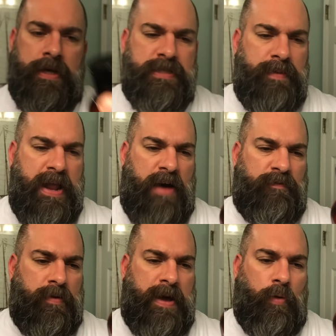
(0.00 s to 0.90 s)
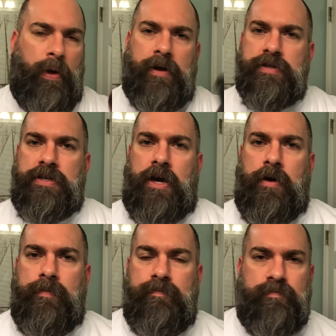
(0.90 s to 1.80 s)
It's been out for about a week or
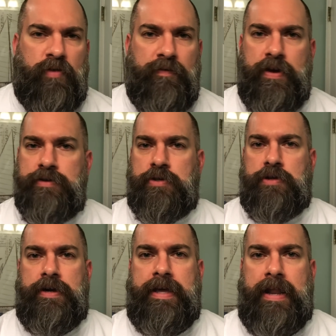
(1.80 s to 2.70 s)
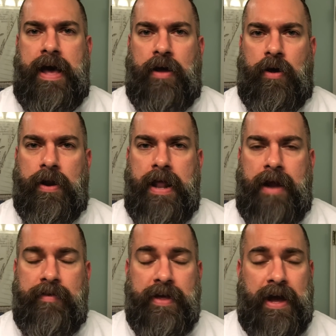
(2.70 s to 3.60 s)
so. Reviews are starting to get out on it.
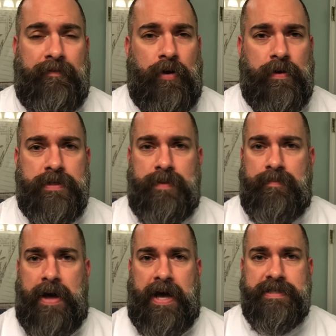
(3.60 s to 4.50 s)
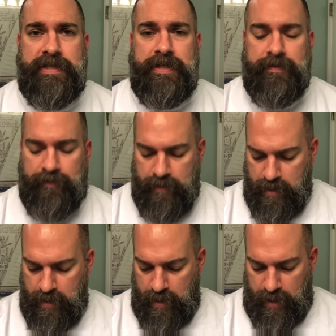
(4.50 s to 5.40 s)
Everything I've heard has been positive.
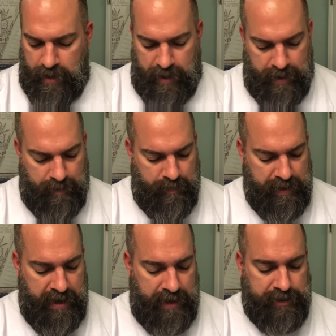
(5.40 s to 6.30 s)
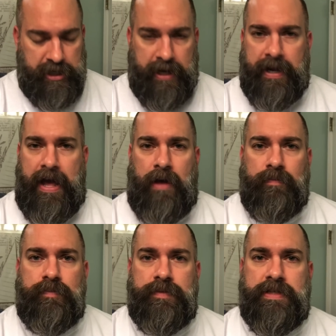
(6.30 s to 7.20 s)
But yeah, check it
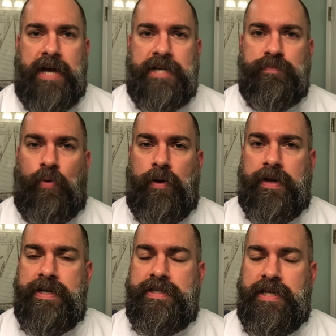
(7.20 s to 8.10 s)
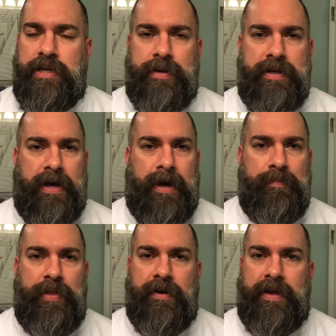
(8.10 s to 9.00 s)
out. Scotch Porter continuing to
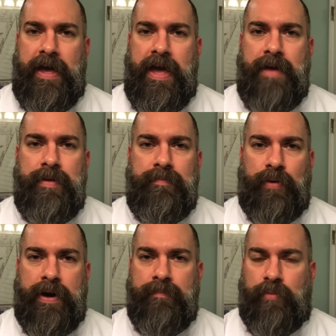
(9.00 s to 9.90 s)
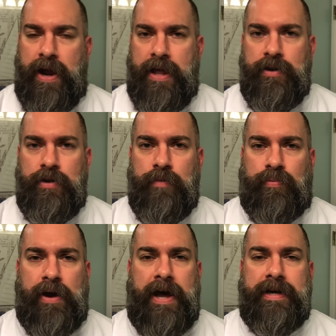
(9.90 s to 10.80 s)
up their game and bring brand new
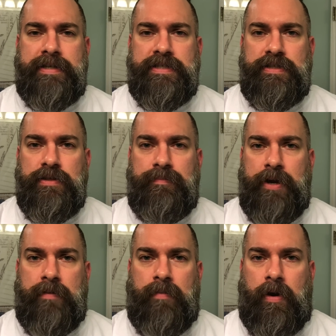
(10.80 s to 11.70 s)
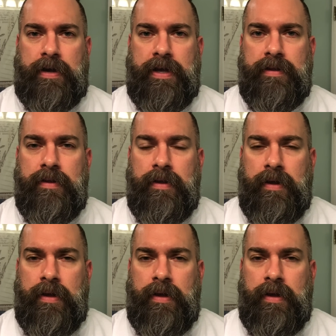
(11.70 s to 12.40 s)
products to the beard market.